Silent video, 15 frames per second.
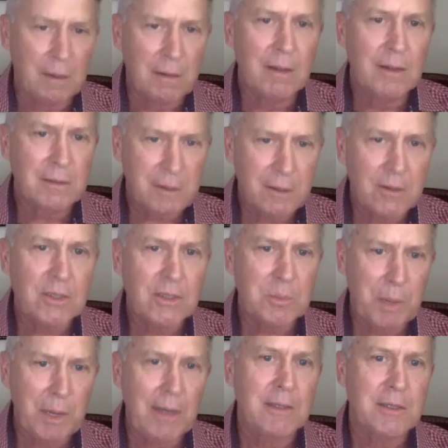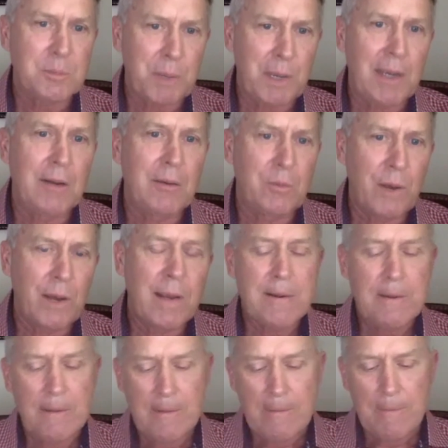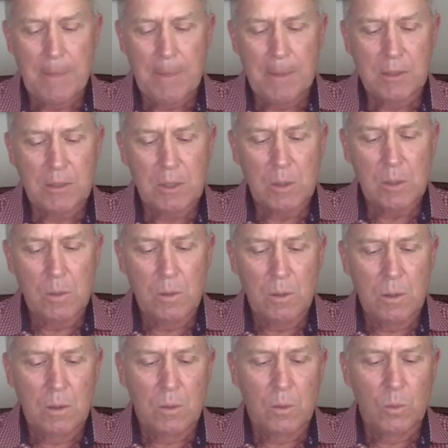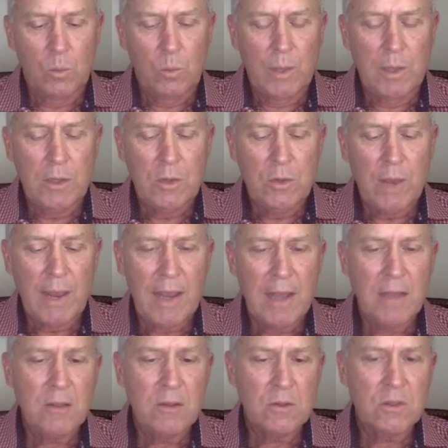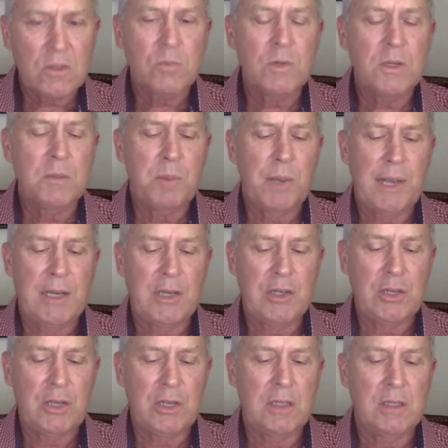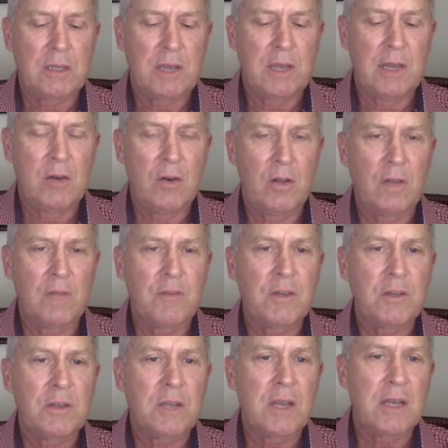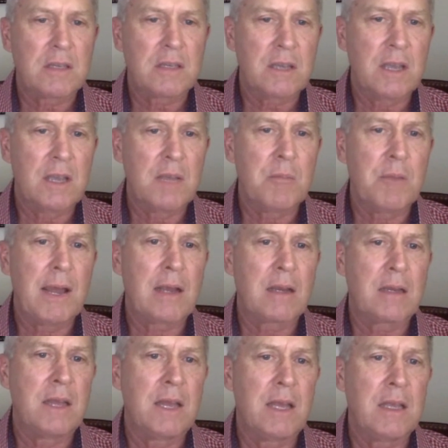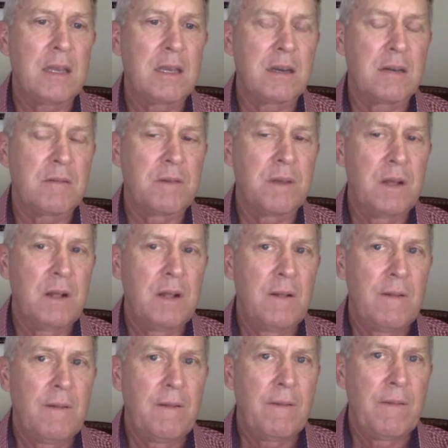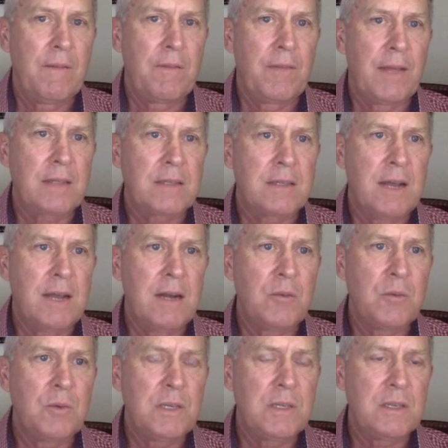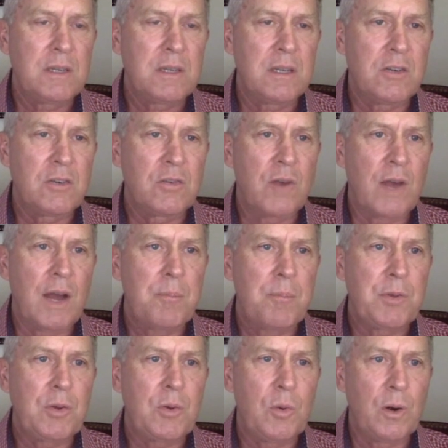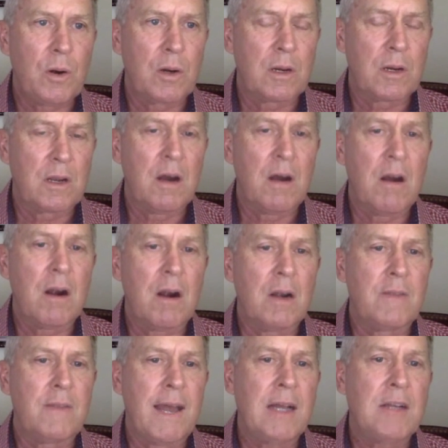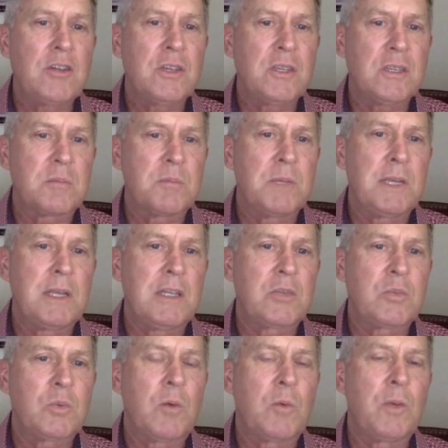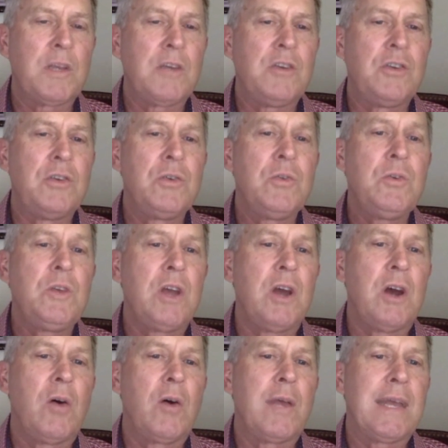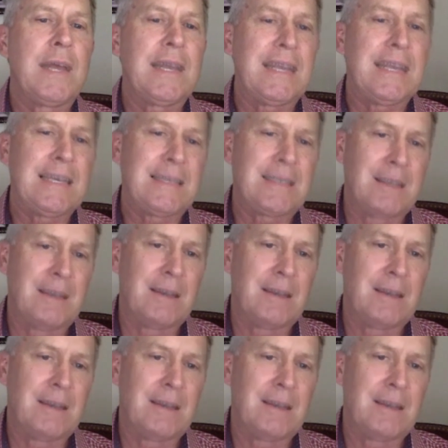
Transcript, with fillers: Let's call a spade a spade, right? So when you had those three patients and all of your tests came back negative, that's not a reason to drop your guard. That just means what we do know it isn't.